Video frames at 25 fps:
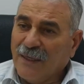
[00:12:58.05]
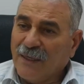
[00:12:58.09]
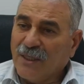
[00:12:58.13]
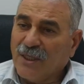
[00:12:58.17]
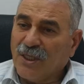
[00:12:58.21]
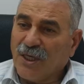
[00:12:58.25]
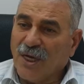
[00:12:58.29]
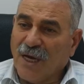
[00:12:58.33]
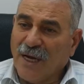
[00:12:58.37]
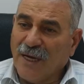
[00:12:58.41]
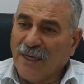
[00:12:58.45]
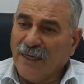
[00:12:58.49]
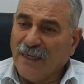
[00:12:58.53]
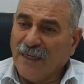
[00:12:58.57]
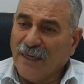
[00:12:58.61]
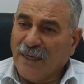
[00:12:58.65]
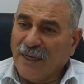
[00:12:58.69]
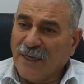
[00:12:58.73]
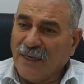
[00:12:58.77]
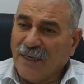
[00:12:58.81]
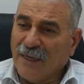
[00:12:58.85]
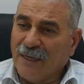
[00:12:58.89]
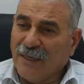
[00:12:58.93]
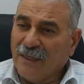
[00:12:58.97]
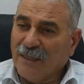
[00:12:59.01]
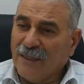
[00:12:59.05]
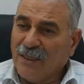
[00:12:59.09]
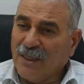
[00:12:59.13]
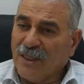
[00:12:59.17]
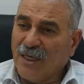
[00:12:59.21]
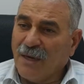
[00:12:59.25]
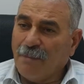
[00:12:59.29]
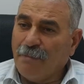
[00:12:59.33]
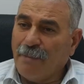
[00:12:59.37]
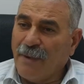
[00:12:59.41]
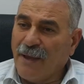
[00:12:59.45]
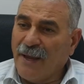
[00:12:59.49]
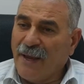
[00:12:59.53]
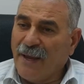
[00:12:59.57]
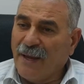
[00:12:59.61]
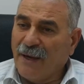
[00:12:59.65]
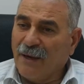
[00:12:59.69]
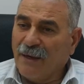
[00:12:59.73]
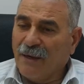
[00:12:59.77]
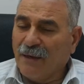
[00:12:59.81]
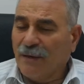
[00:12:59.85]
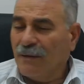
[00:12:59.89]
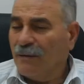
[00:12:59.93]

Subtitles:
China, Japan.